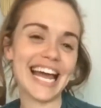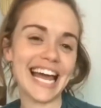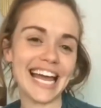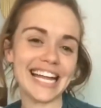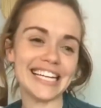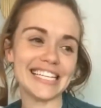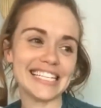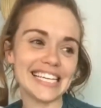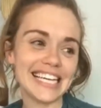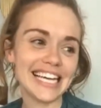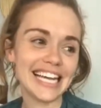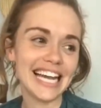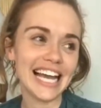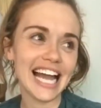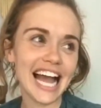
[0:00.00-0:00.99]
And
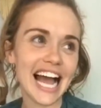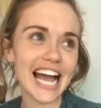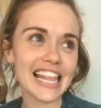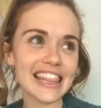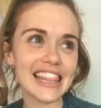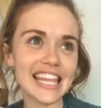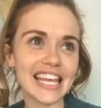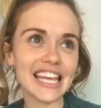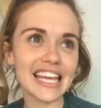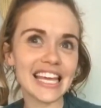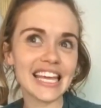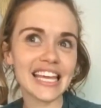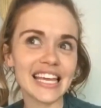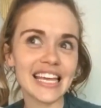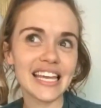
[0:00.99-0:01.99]
I think,